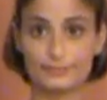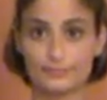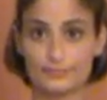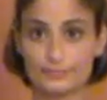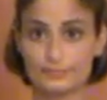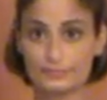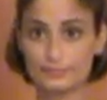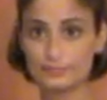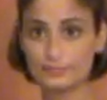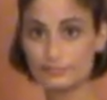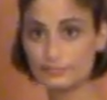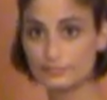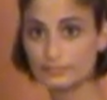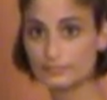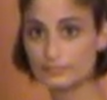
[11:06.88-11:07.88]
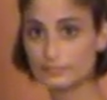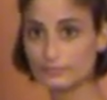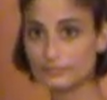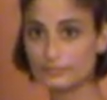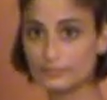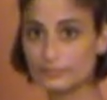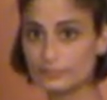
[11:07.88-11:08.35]

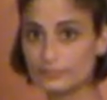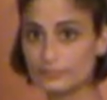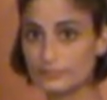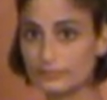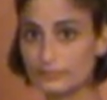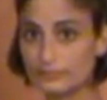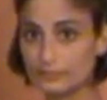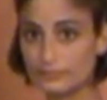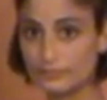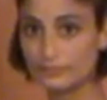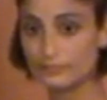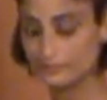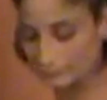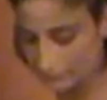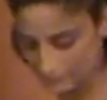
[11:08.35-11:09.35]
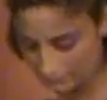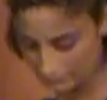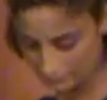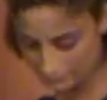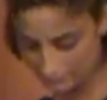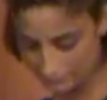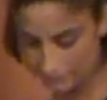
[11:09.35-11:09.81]

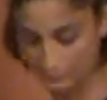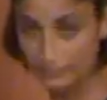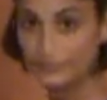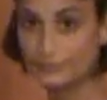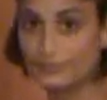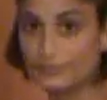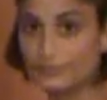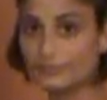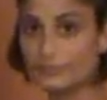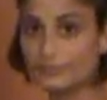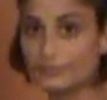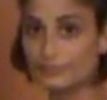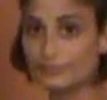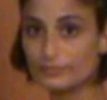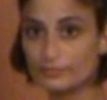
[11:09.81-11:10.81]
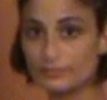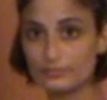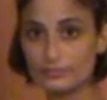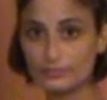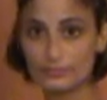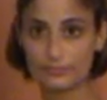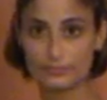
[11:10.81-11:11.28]

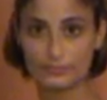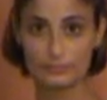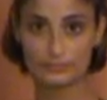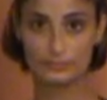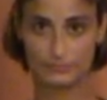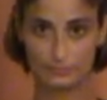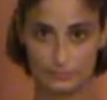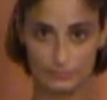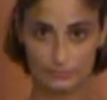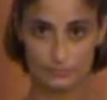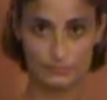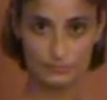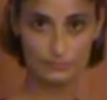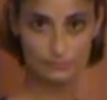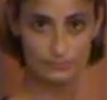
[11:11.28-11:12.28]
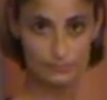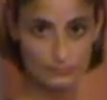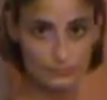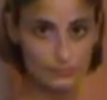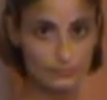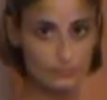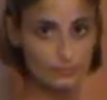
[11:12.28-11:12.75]

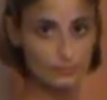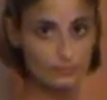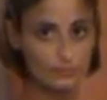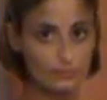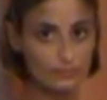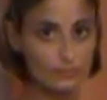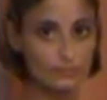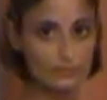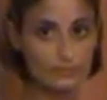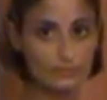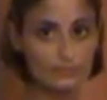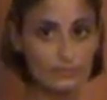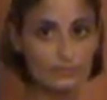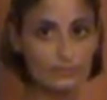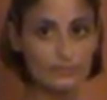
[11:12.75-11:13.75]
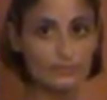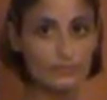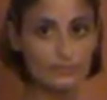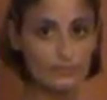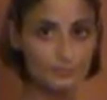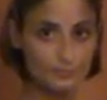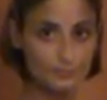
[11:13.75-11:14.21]

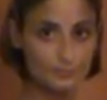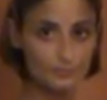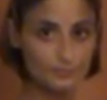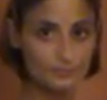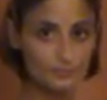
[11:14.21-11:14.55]
(silence)